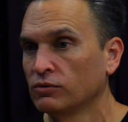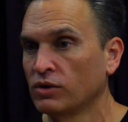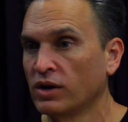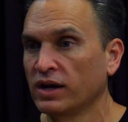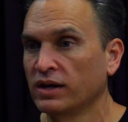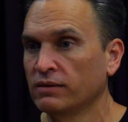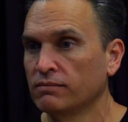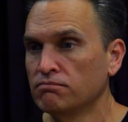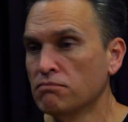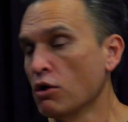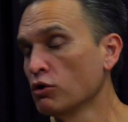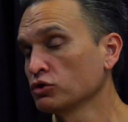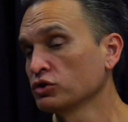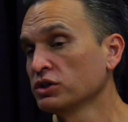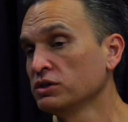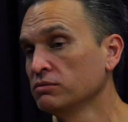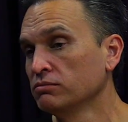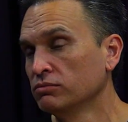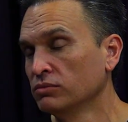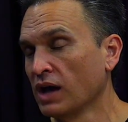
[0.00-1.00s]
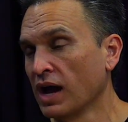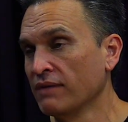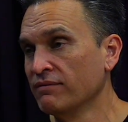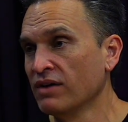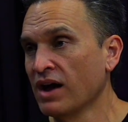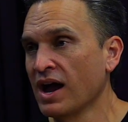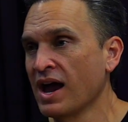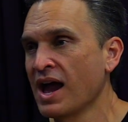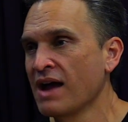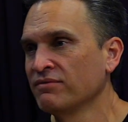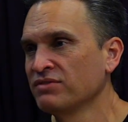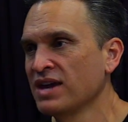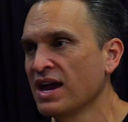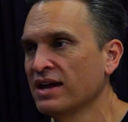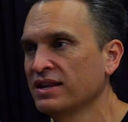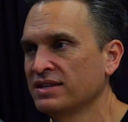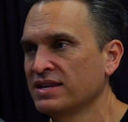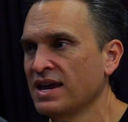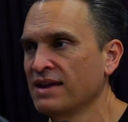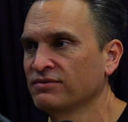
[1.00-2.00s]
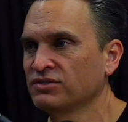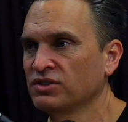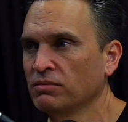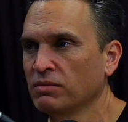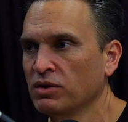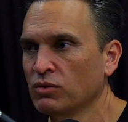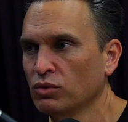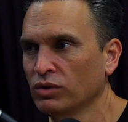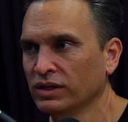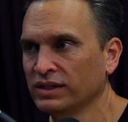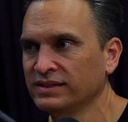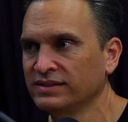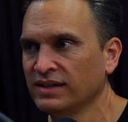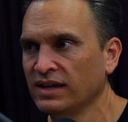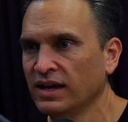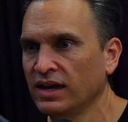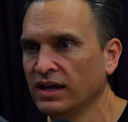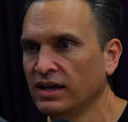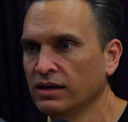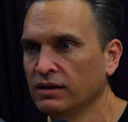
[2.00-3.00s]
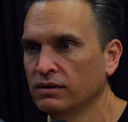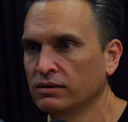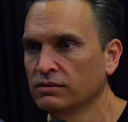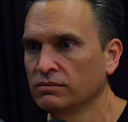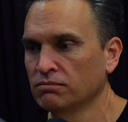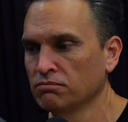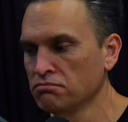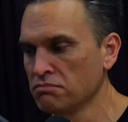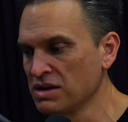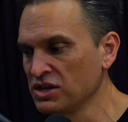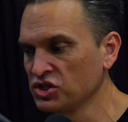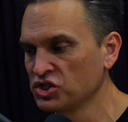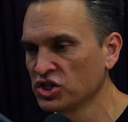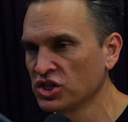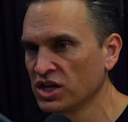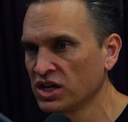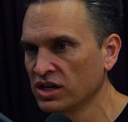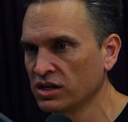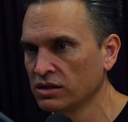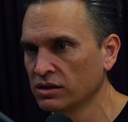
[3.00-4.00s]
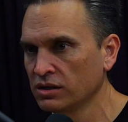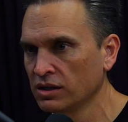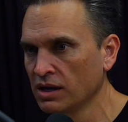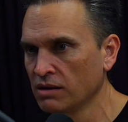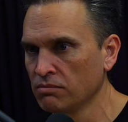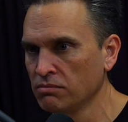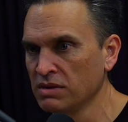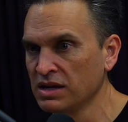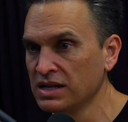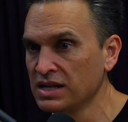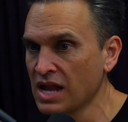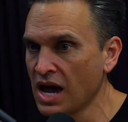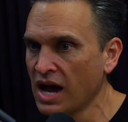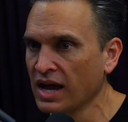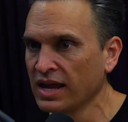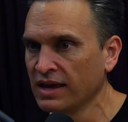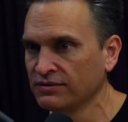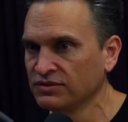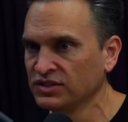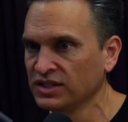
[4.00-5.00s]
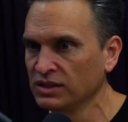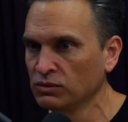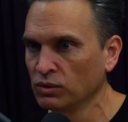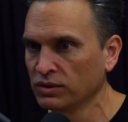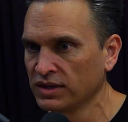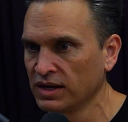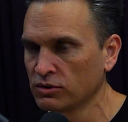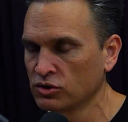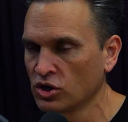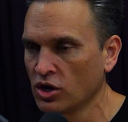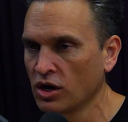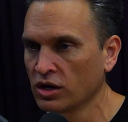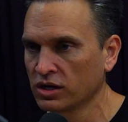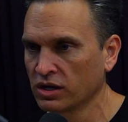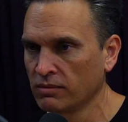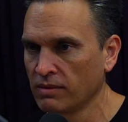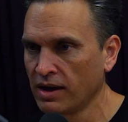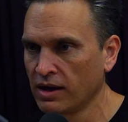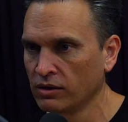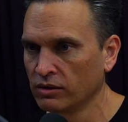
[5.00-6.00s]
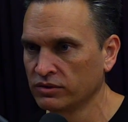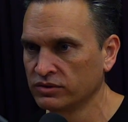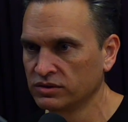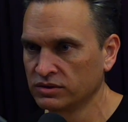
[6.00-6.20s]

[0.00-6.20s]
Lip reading: Right. Mostly, I have yet to have somebody really mention it and me not have seen what they're talking about.